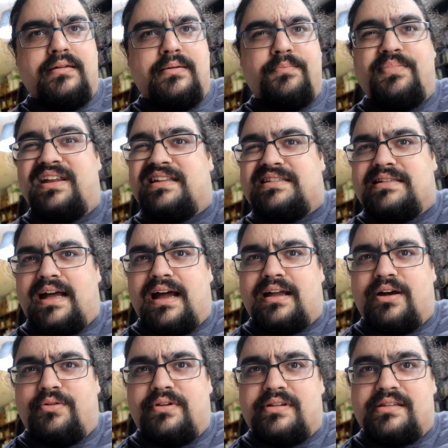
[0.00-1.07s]
but it's not
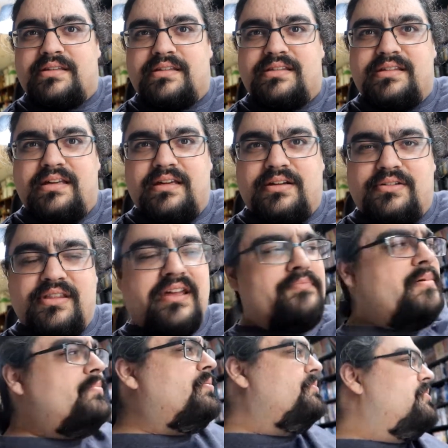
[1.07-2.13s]
going to the theater. They've
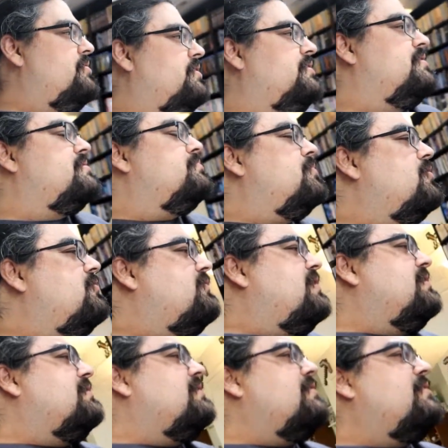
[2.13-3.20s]
been promoting this movie
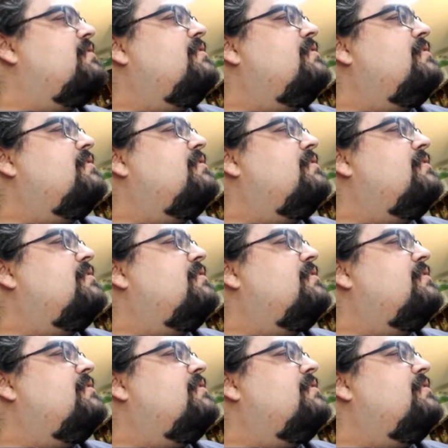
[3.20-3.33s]
that